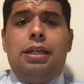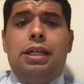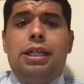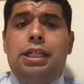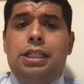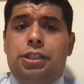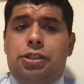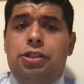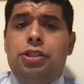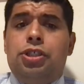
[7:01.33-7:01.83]

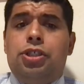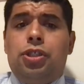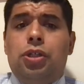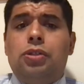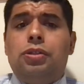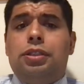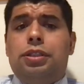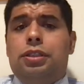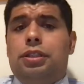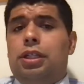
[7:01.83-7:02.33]
history
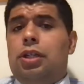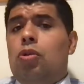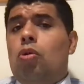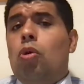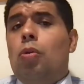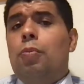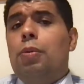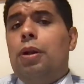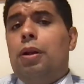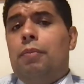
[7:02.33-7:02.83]
shows us that
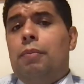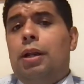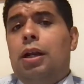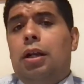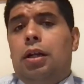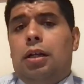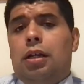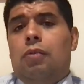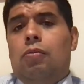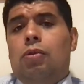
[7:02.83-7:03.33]
corporate
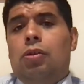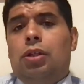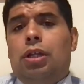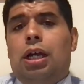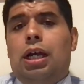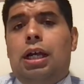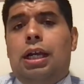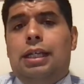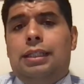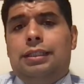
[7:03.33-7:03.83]
America will not
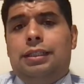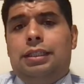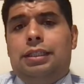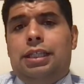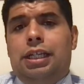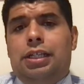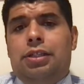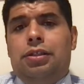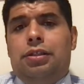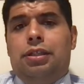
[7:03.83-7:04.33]

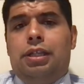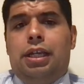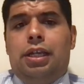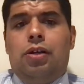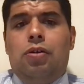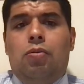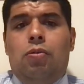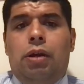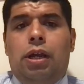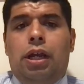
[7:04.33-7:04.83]
hesitate to take
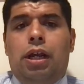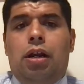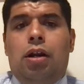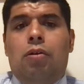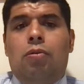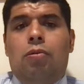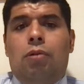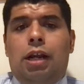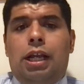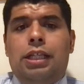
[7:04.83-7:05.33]
away our
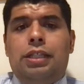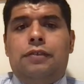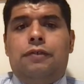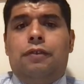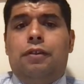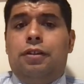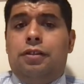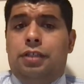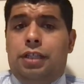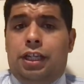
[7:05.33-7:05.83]
rights for
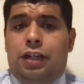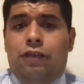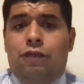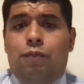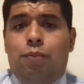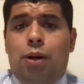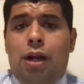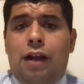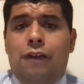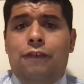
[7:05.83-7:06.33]
the sake of
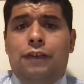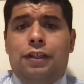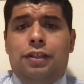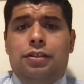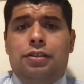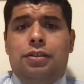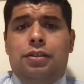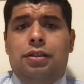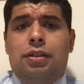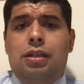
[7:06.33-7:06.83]
profits.
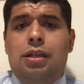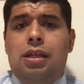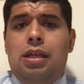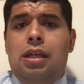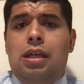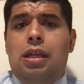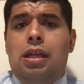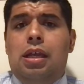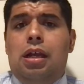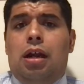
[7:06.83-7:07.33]

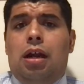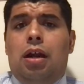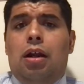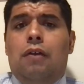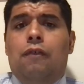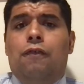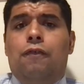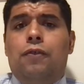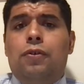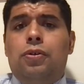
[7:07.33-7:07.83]
Our
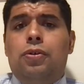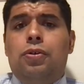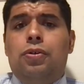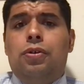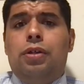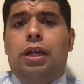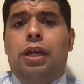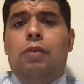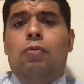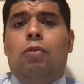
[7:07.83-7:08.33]
food
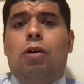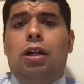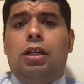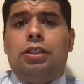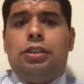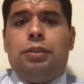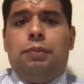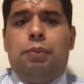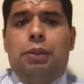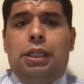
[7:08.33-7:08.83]
and water
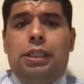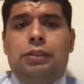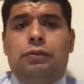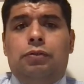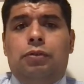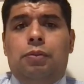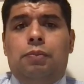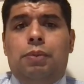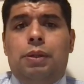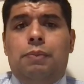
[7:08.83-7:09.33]
supplies
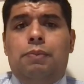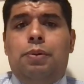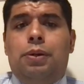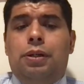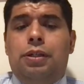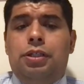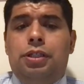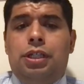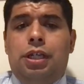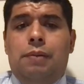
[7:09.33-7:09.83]
would be put
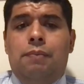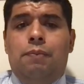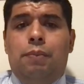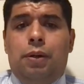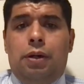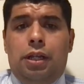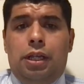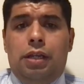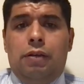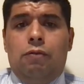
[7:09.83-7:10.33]
in
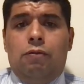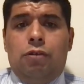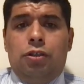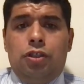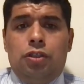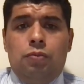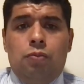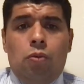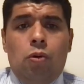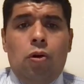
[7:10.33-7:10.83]
jeopardy
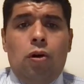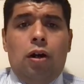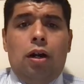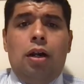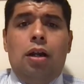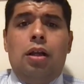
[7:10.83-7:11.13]
once more.